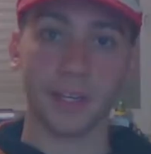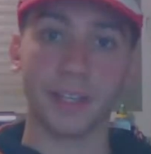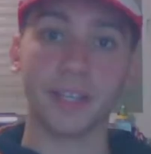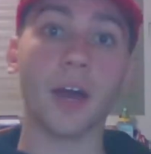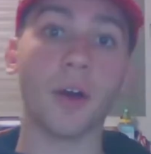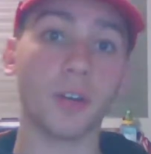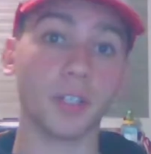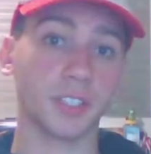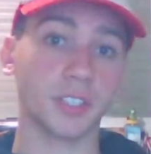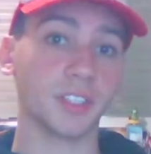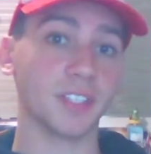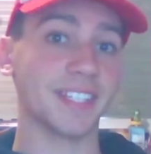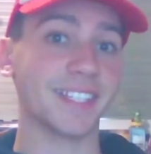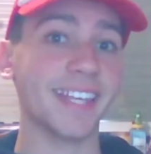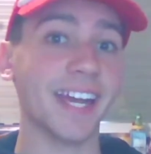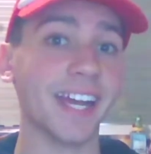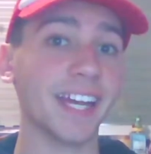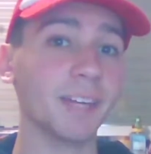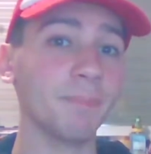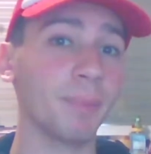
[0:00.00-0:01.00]
Now onto the
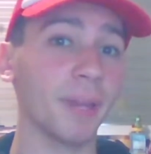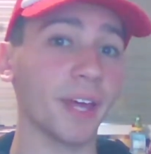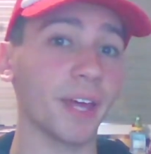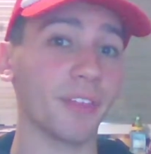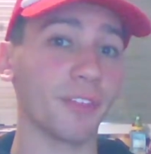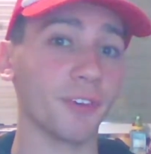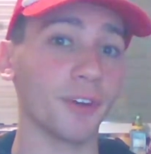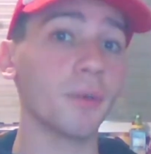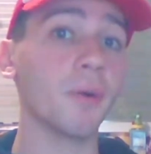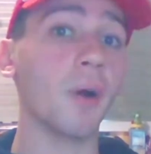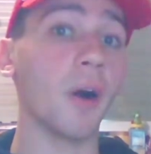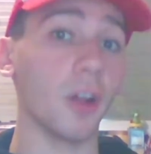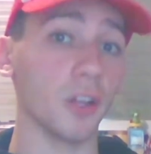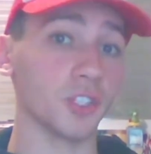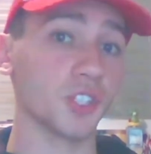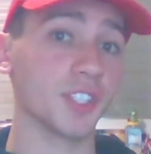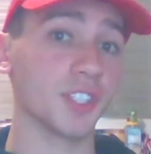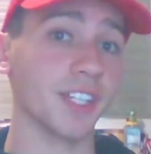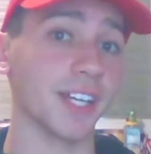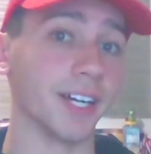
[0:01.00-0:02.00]
second playthrough,
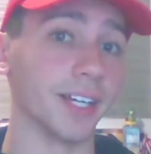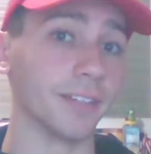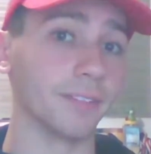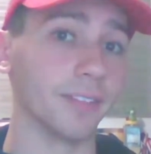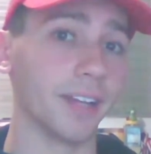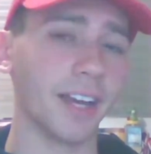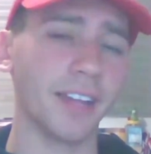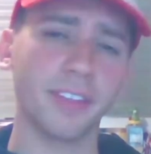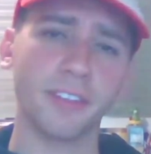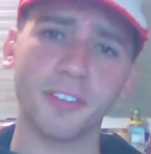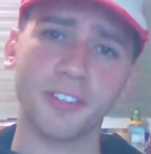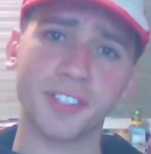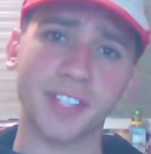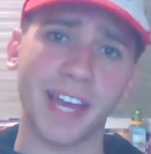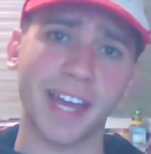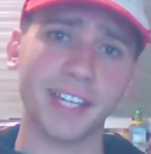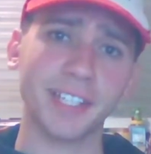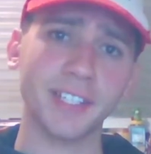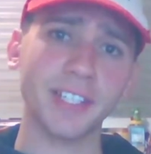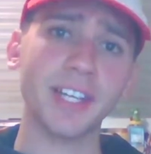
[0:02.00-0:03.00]
Ultra Sun, and there's
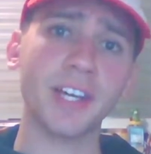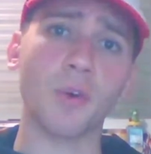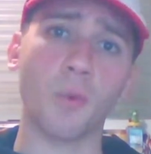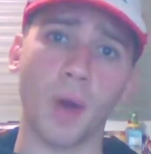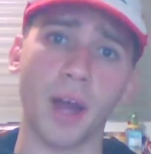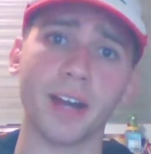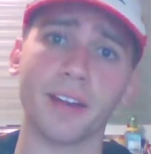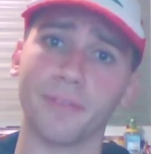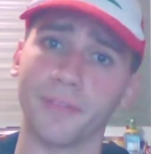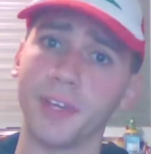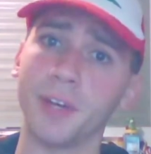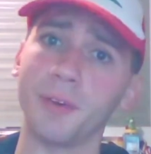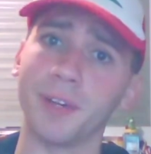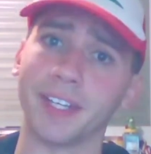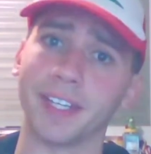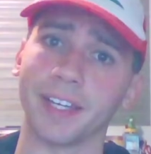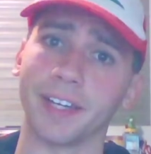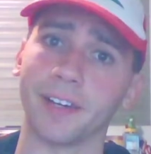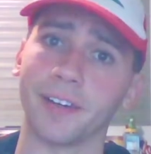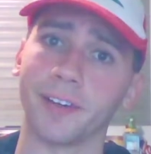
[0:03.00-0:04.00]
actually quite a few
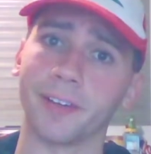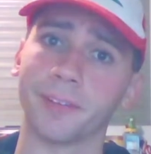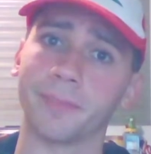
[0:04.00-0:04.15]
in here.